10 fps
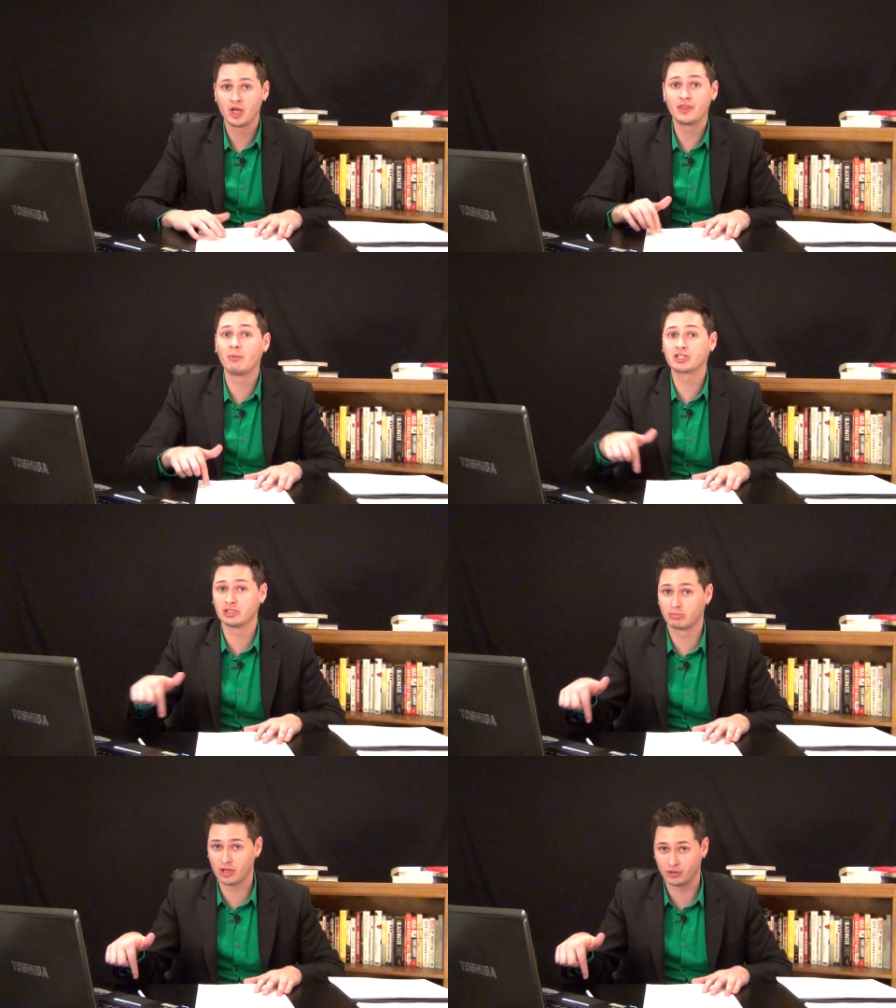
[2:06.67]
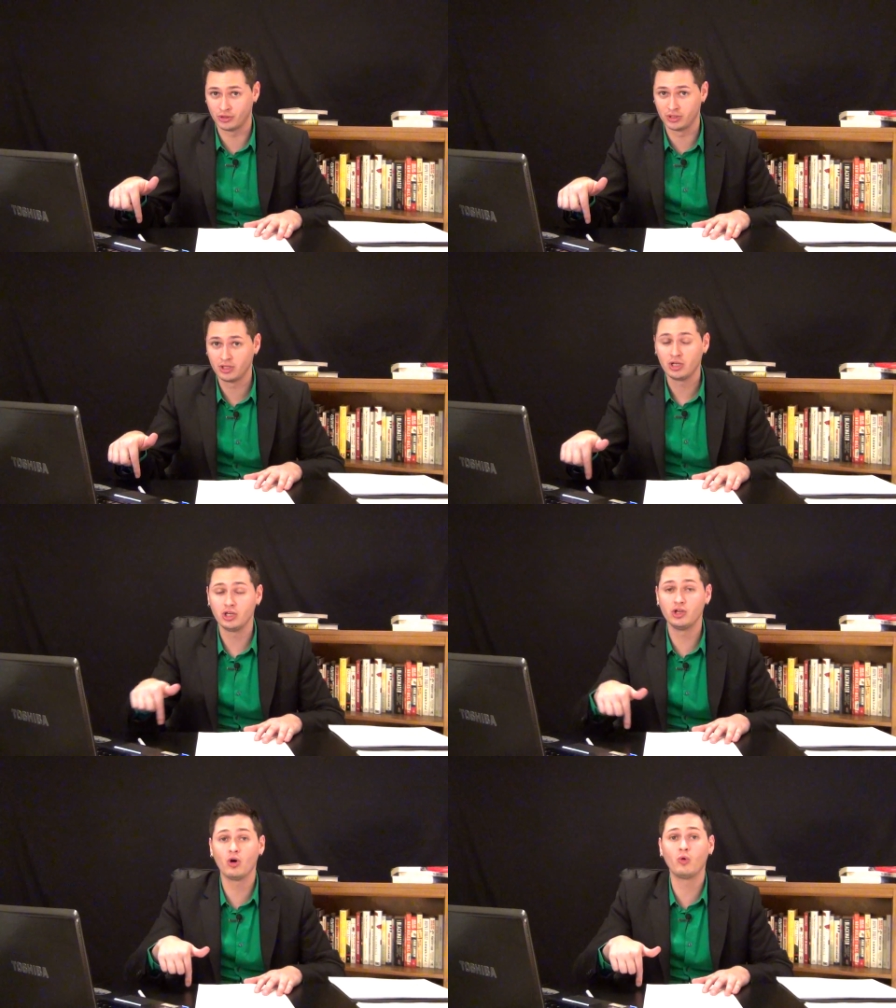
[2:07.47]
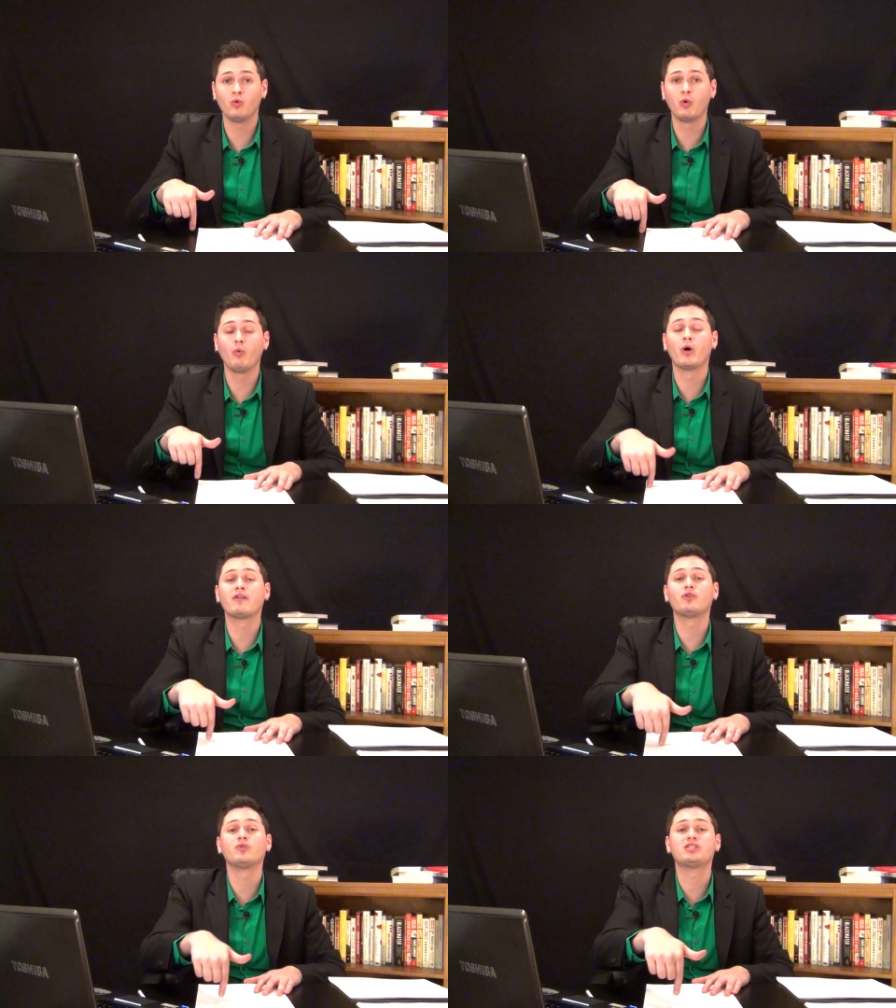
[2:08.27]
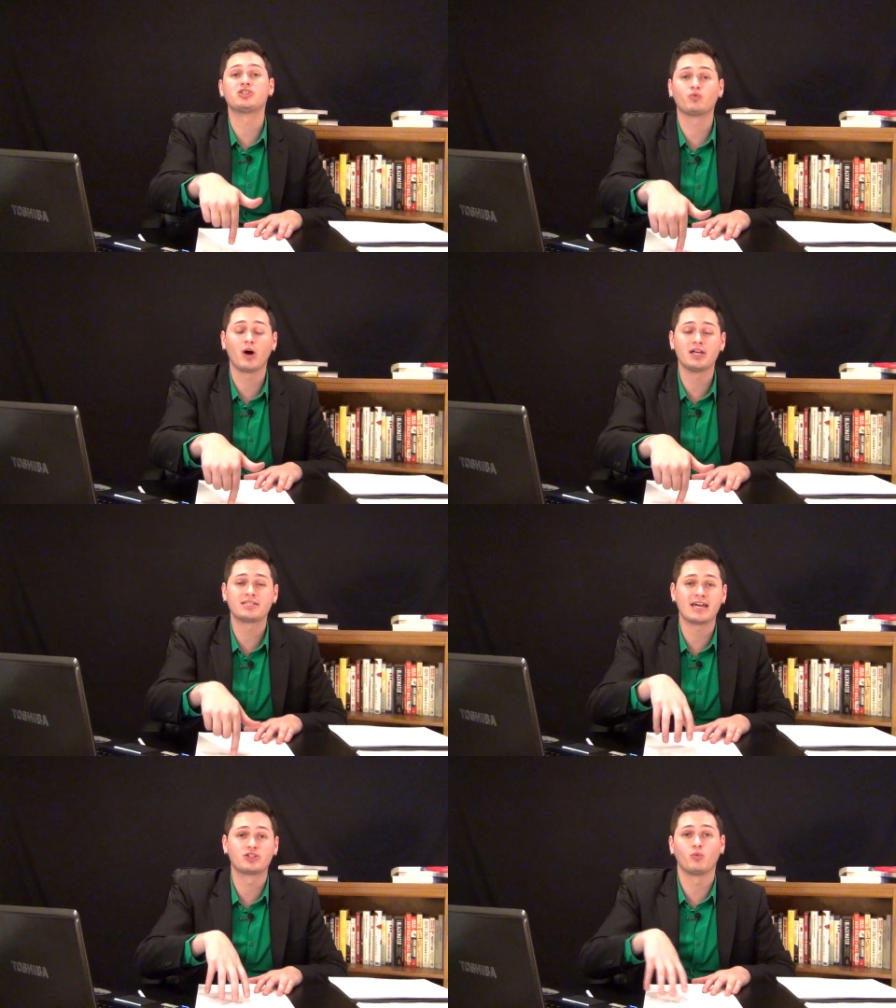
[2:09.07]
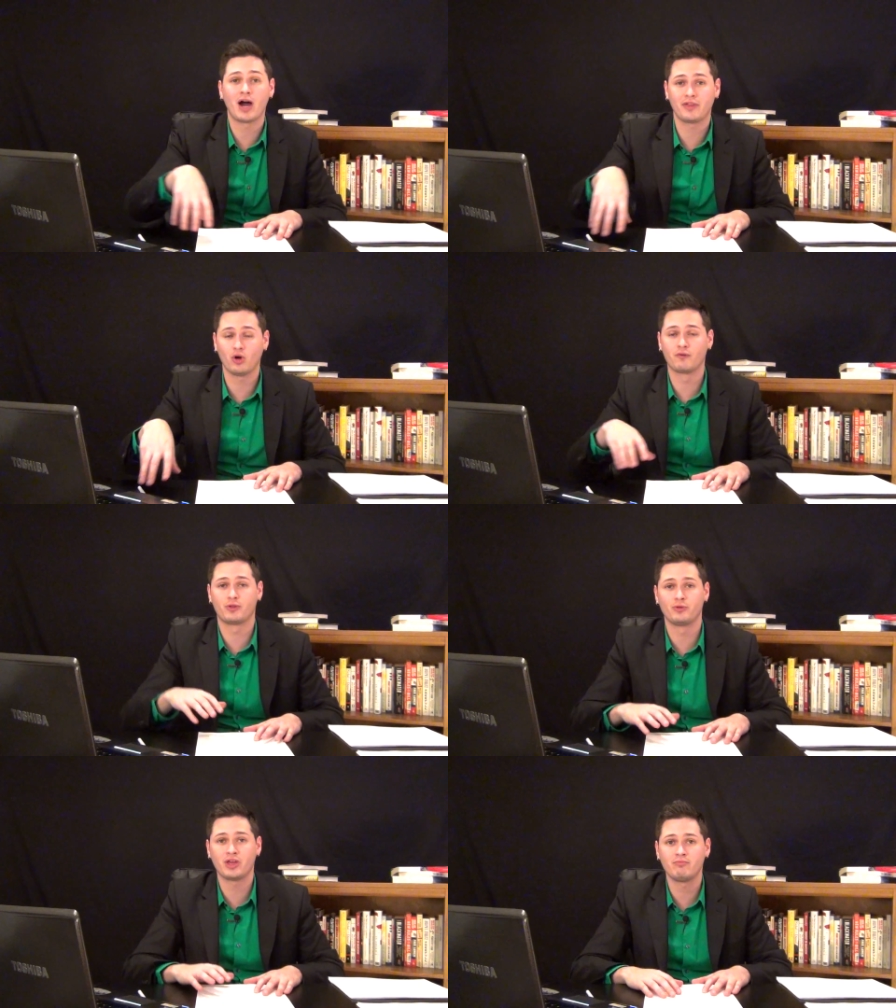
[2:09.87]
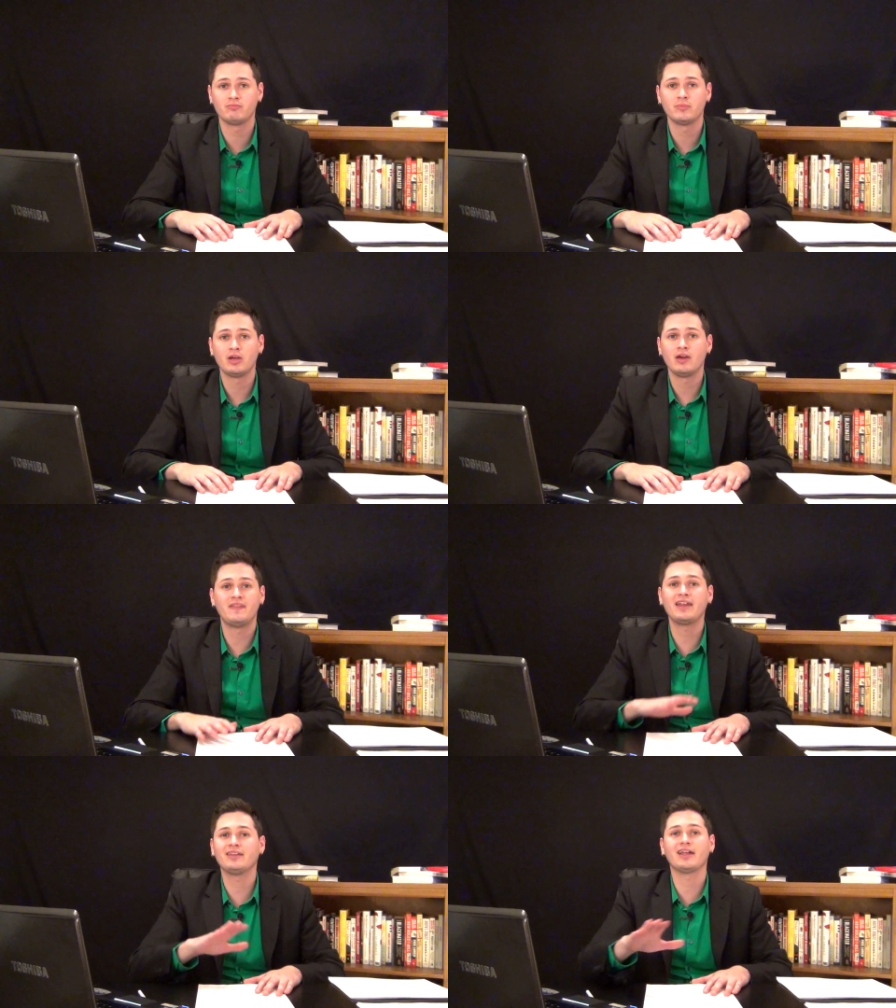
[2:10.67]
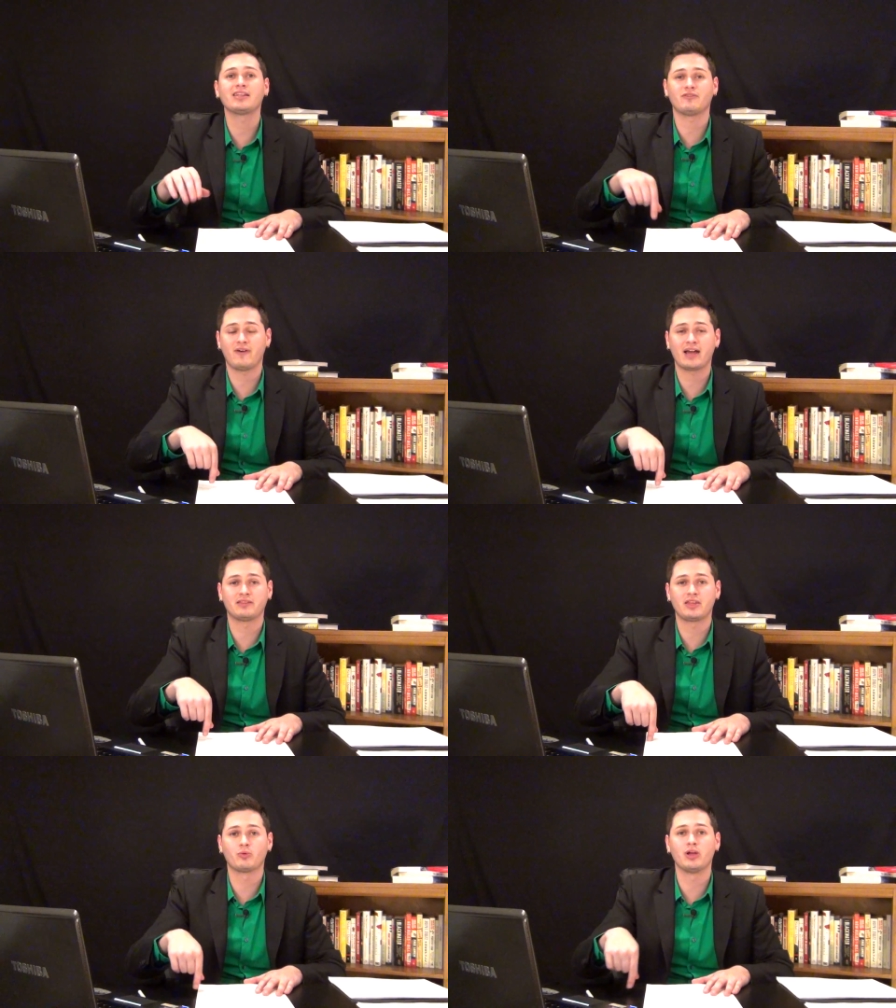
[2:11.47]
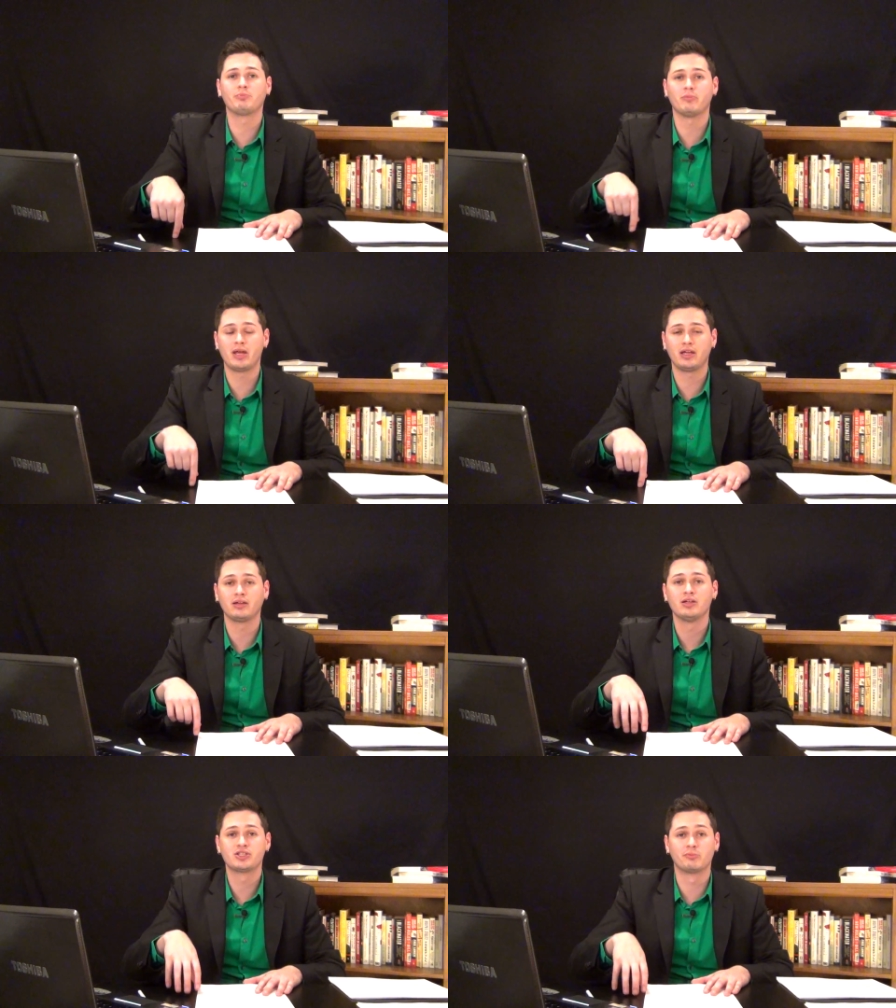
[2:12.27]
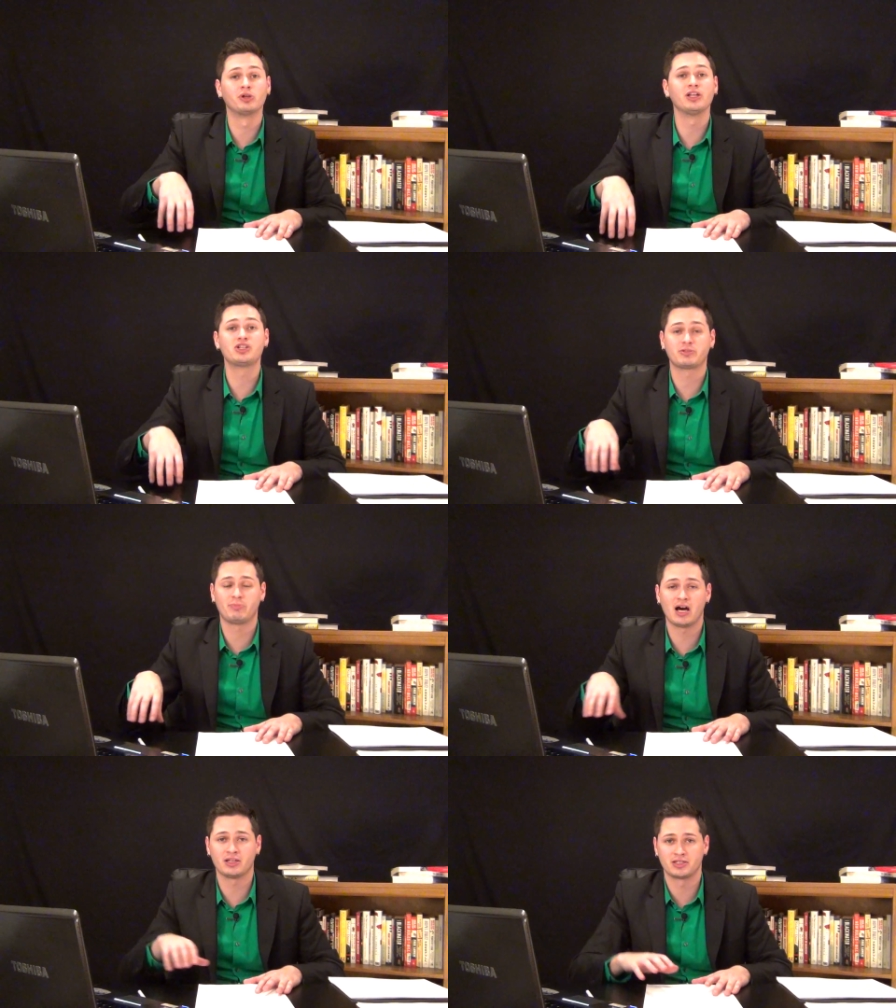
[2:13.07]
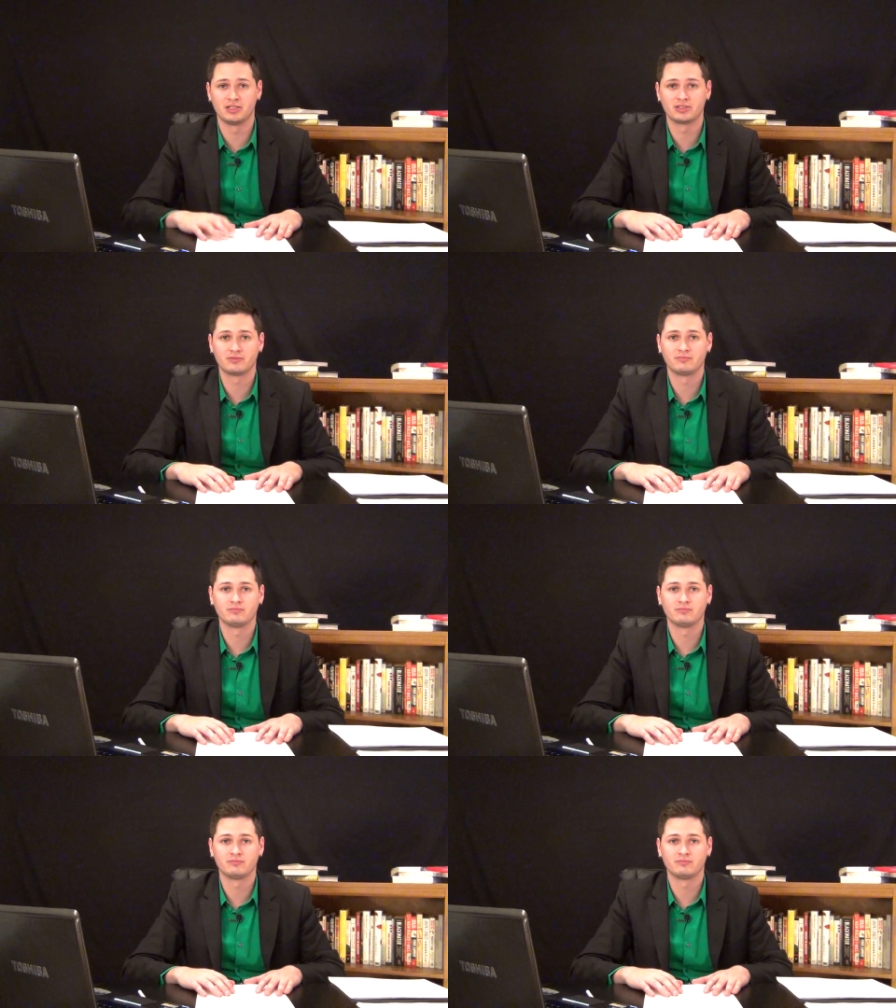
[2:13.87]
The Muslim Brotherhood. You know what one of the reasons was as to why they overthrew them? They didn't like the fact that they were implementing some religious policies.